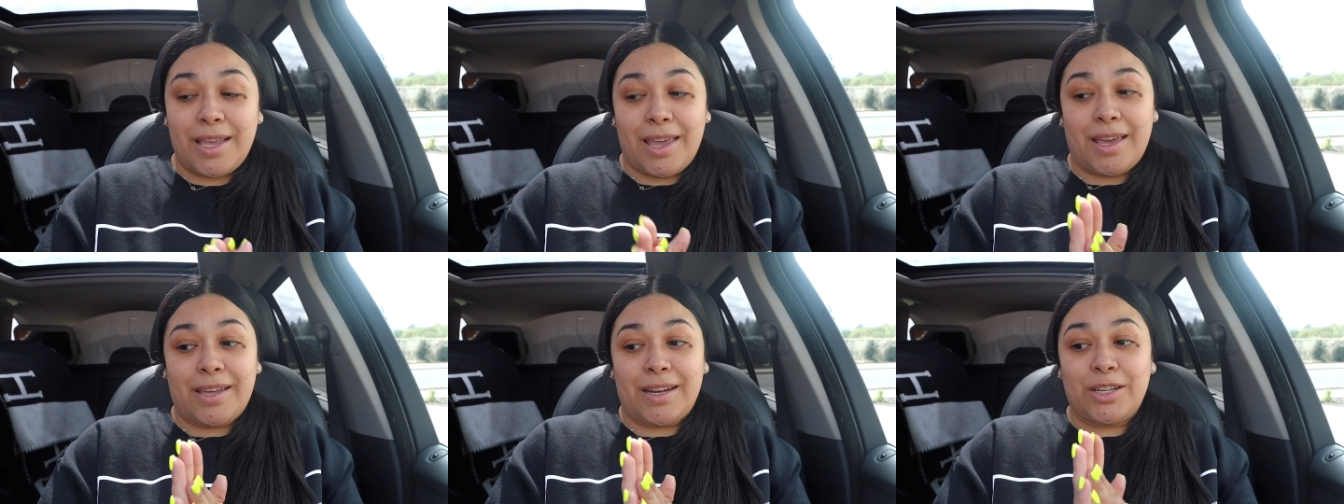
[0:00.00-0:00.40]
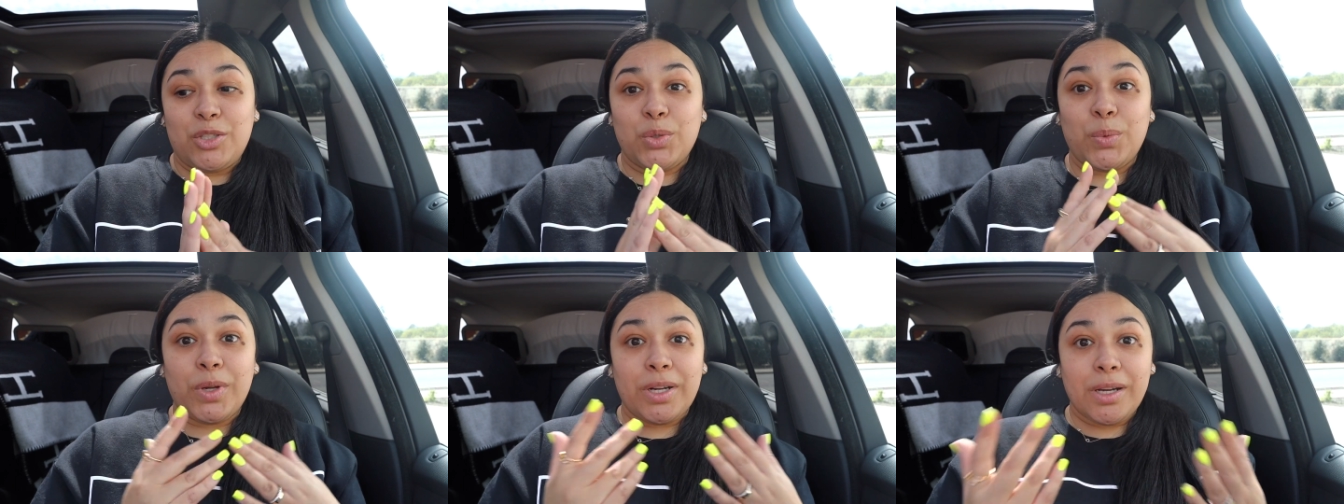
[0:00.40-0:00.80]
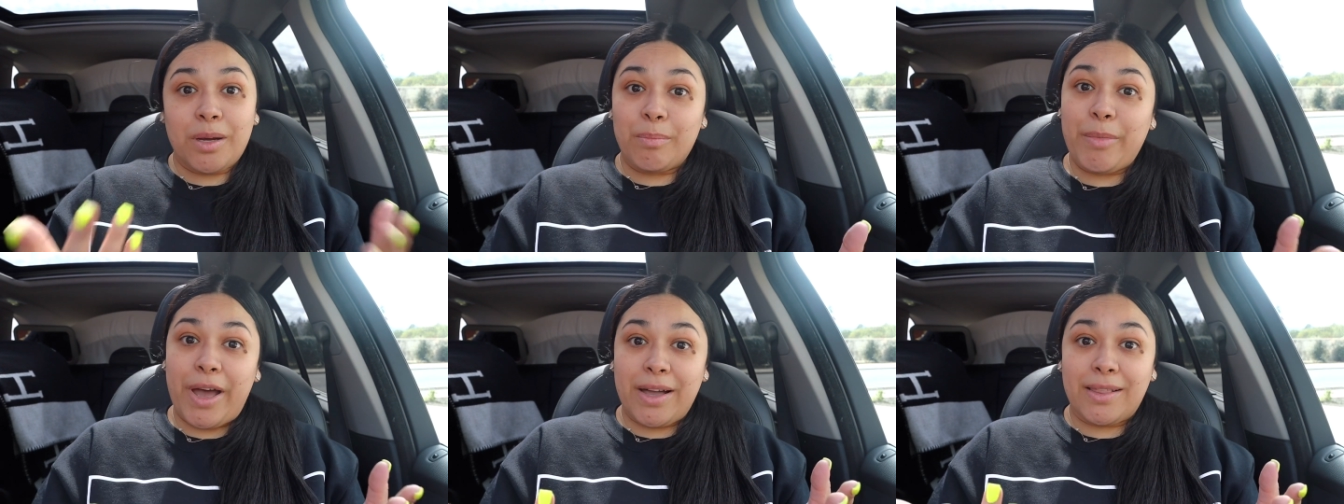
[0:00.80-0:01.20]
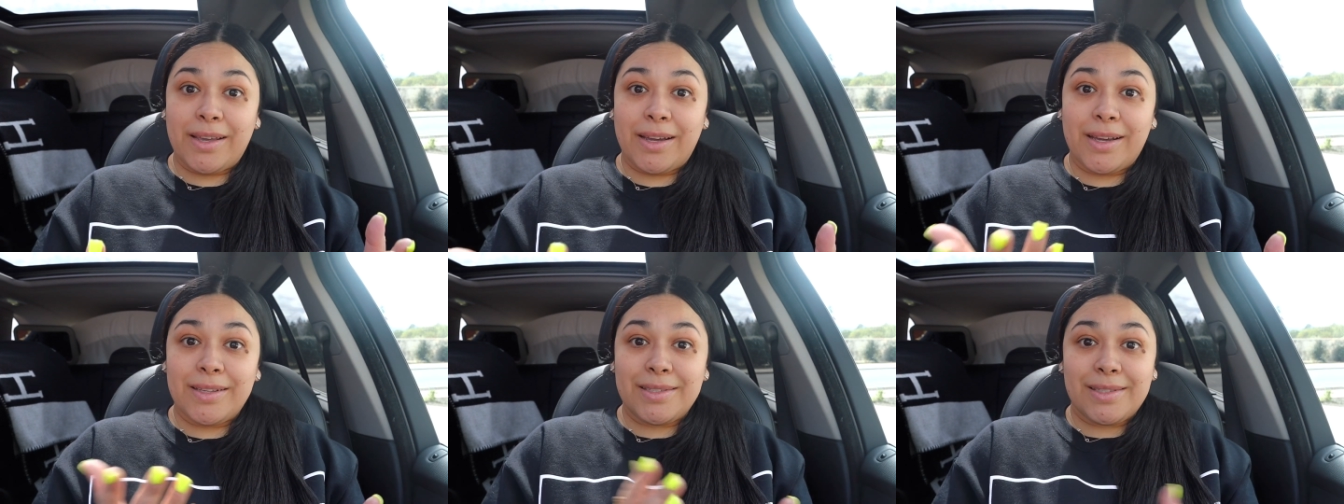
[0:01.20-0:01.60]
And I do want to come back,
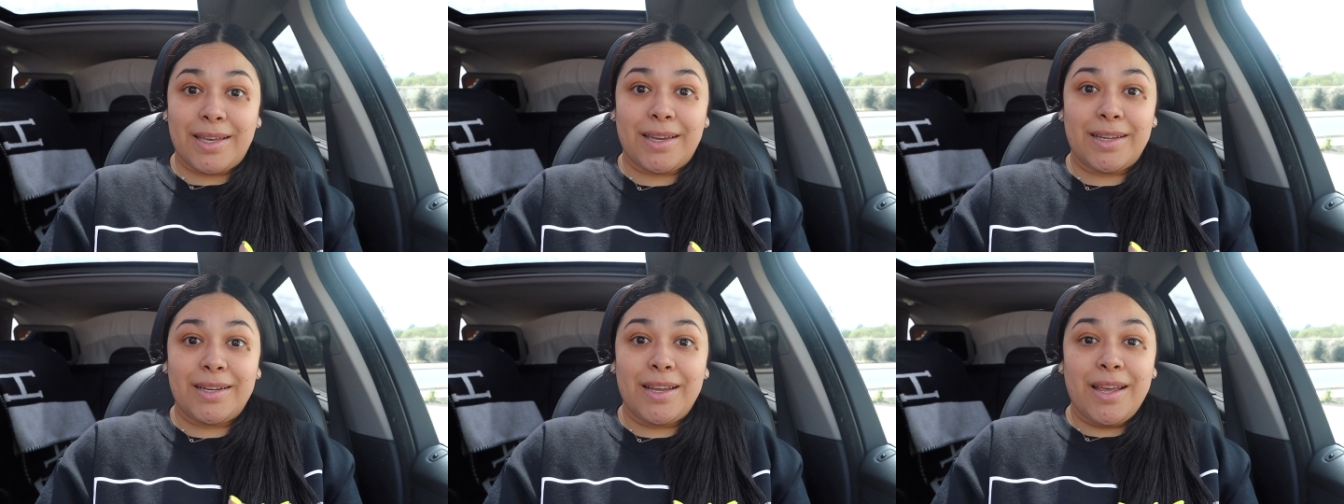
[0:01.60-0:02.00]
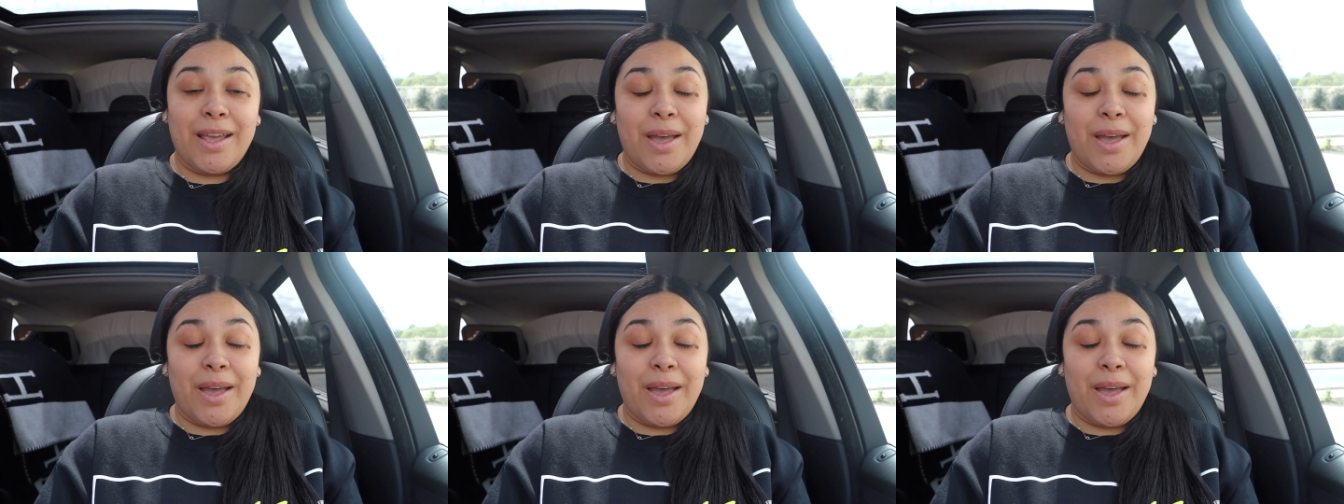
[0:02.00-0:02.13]
like I said.